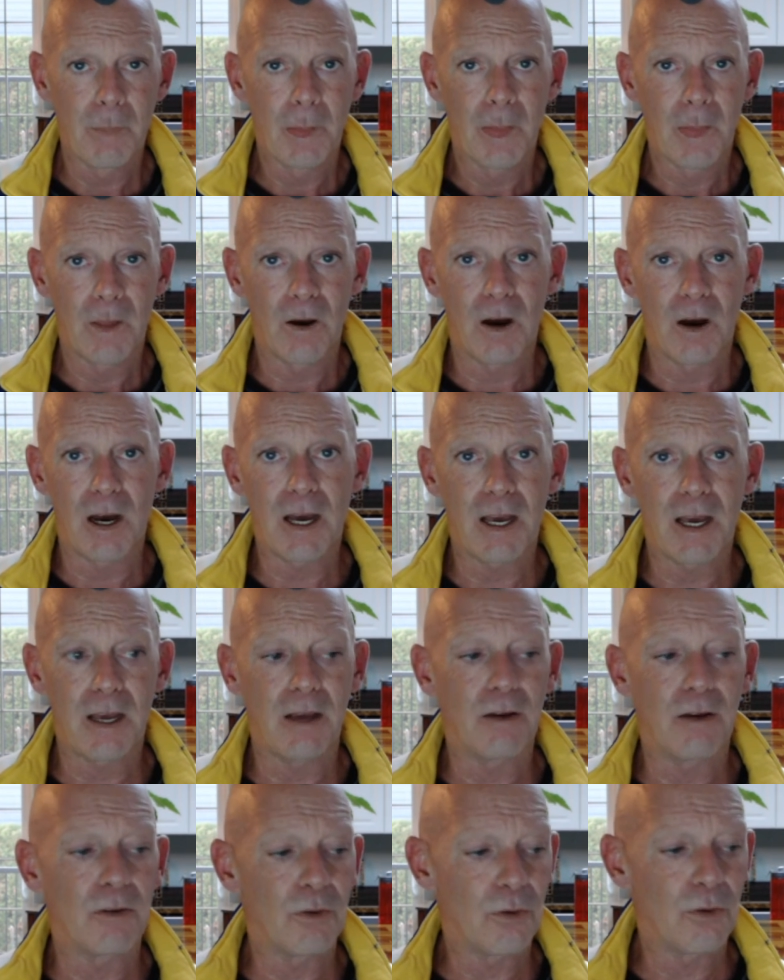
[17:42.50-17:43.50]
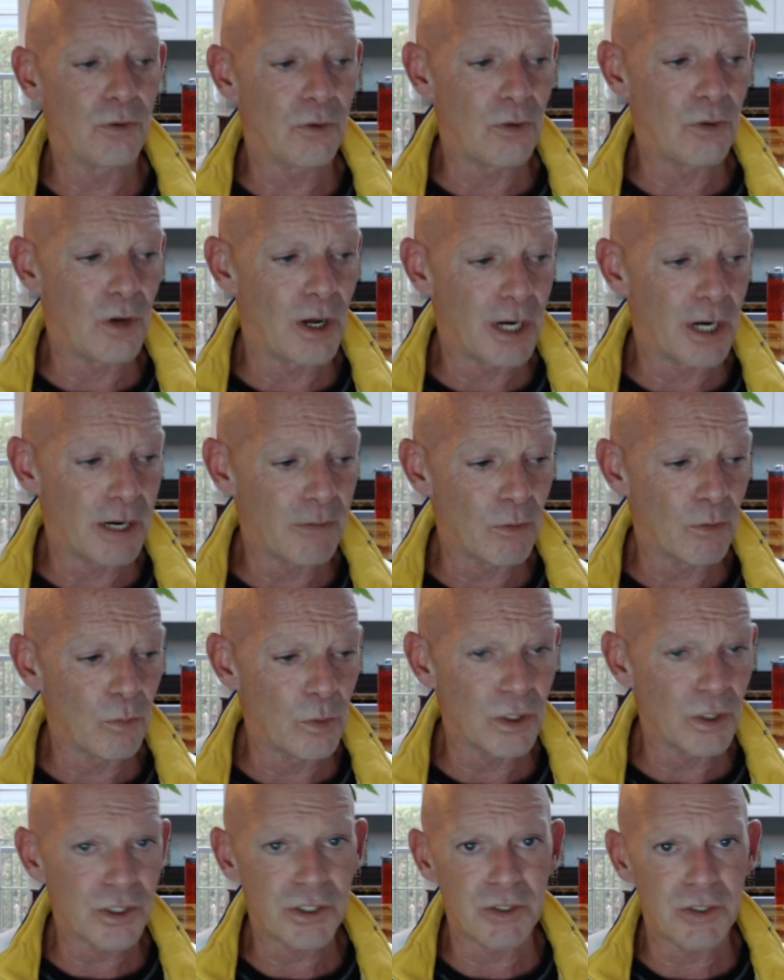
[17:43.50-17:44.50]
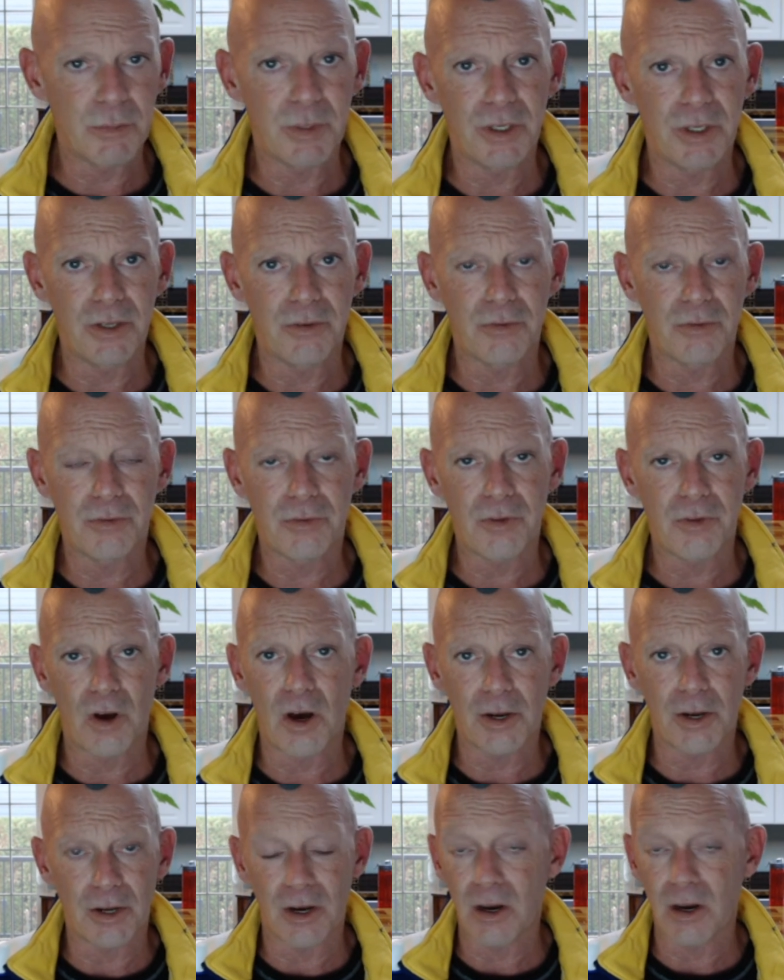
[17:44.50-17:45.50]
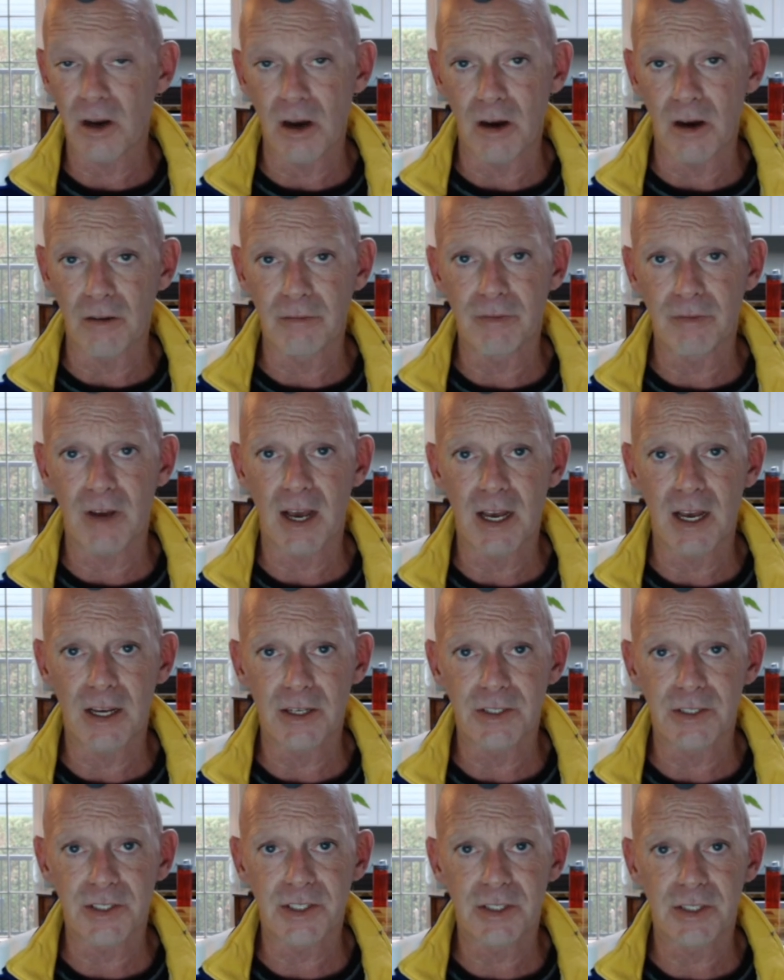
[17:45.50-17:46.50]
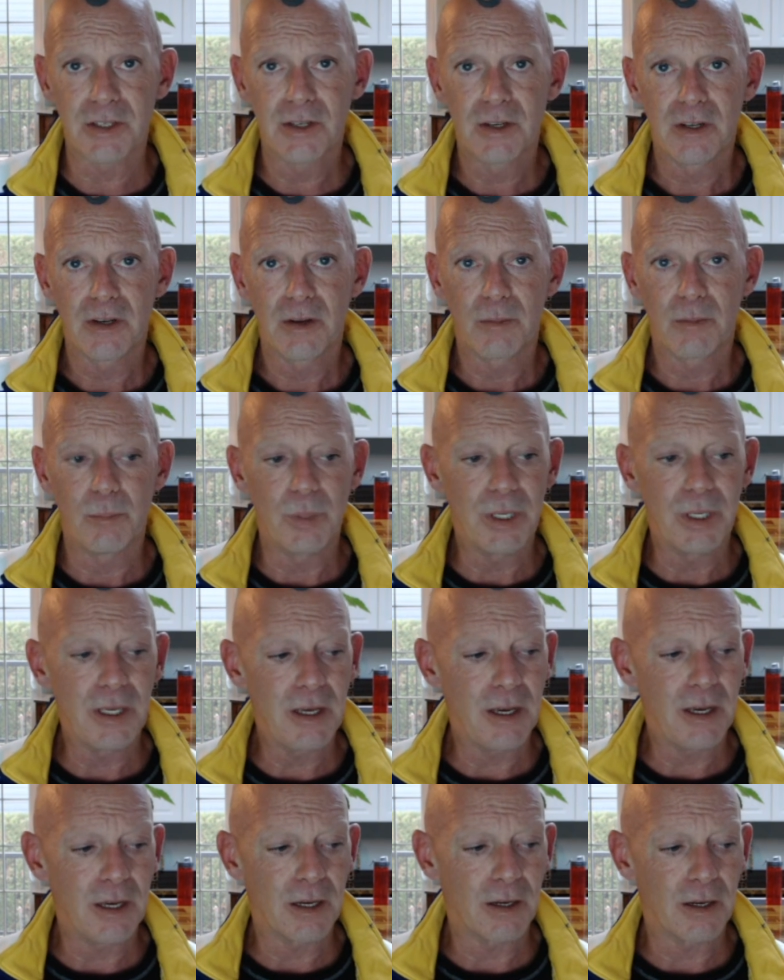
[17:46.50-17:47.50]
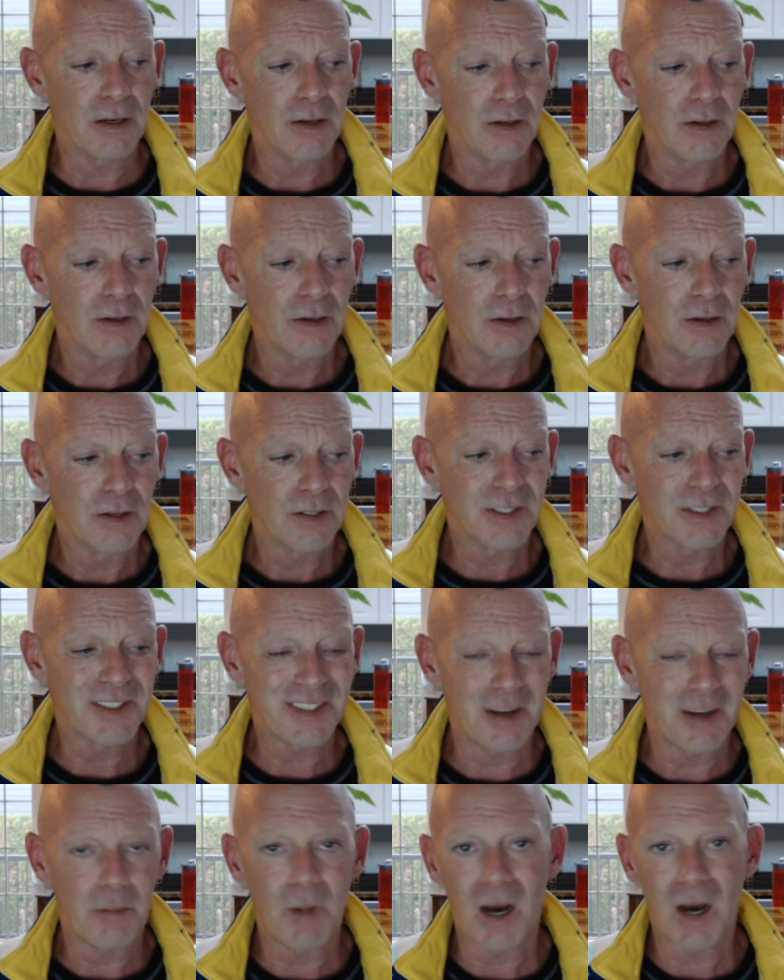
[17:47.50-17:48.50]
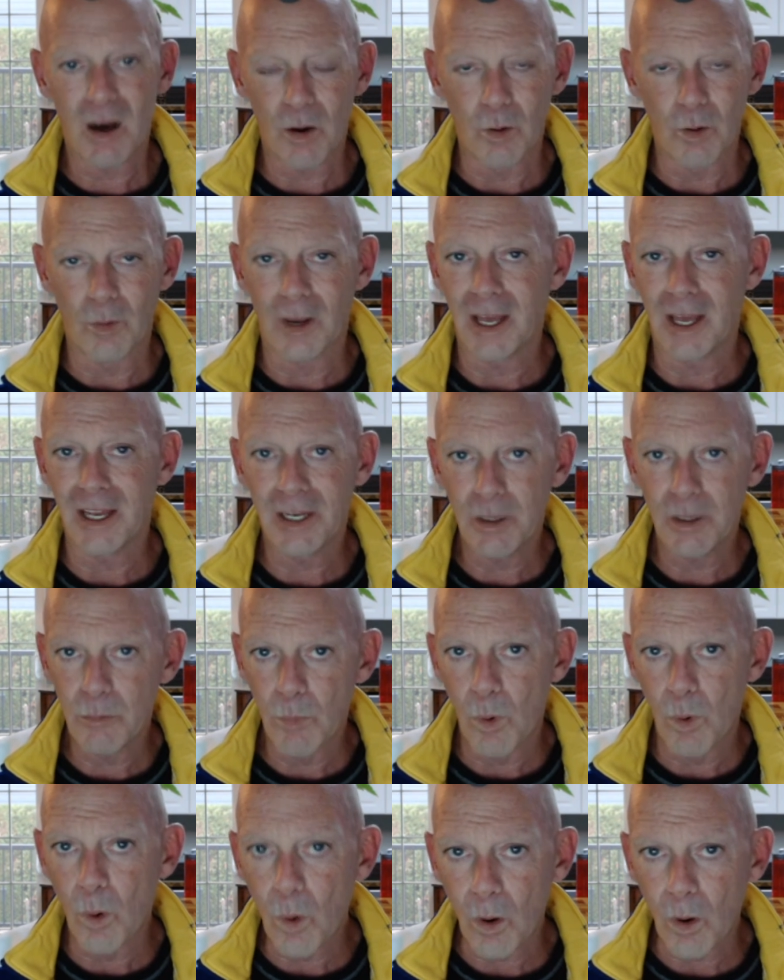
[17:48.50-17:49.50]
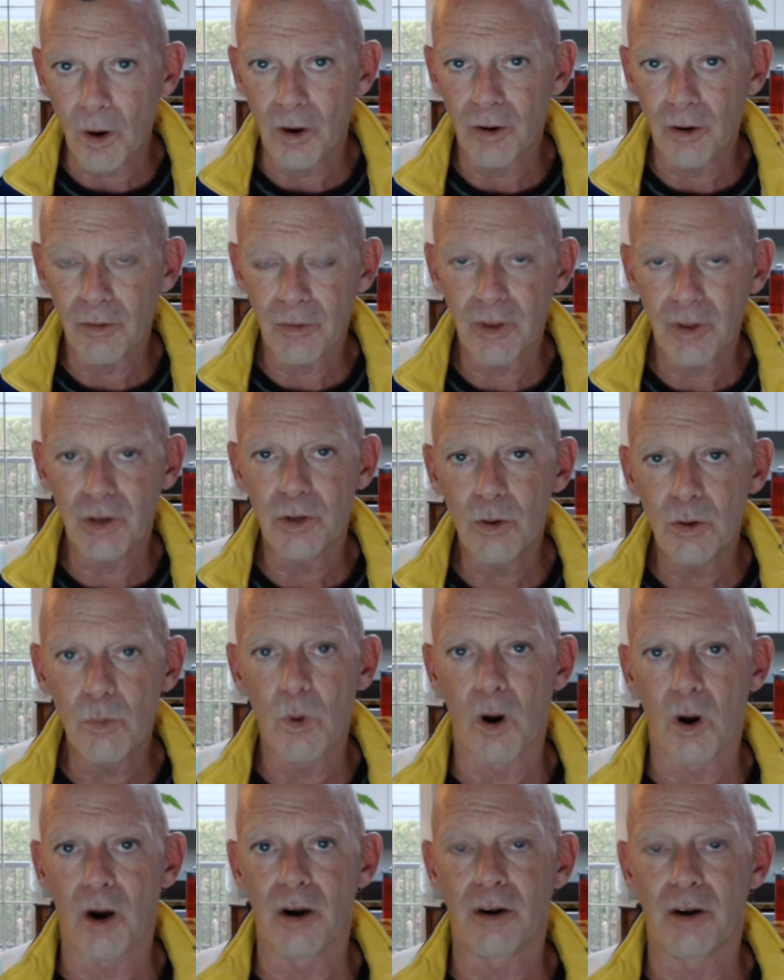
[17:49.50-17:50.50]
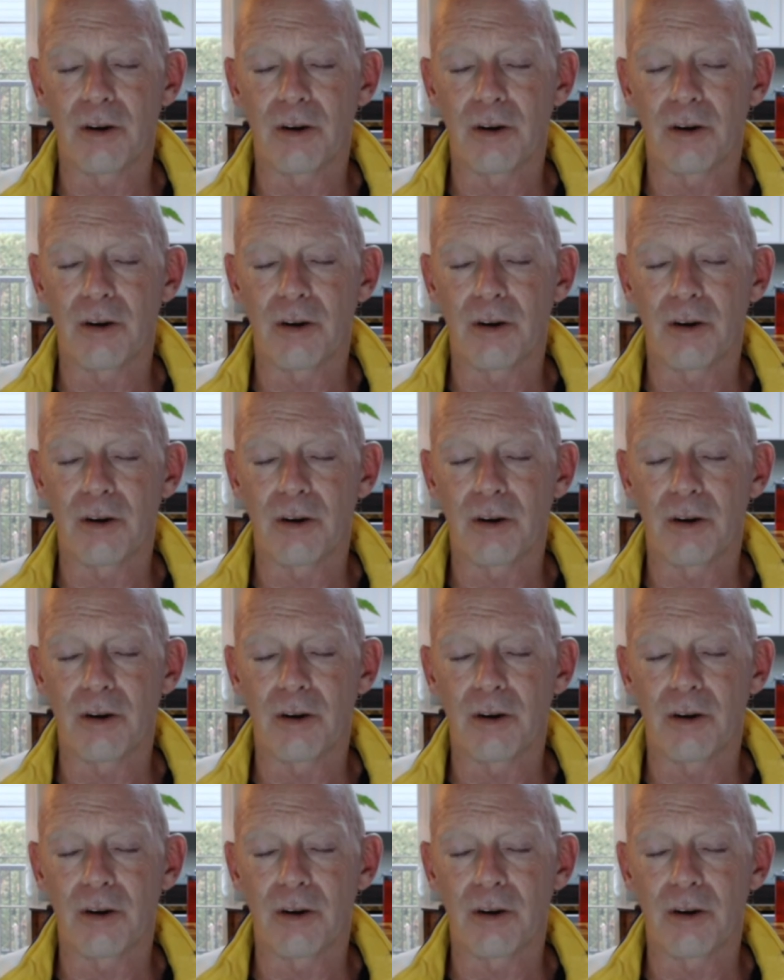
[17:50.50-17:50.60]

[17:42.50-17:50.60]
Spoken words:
I do not ever wish to be thought of as being somehow any more than you are.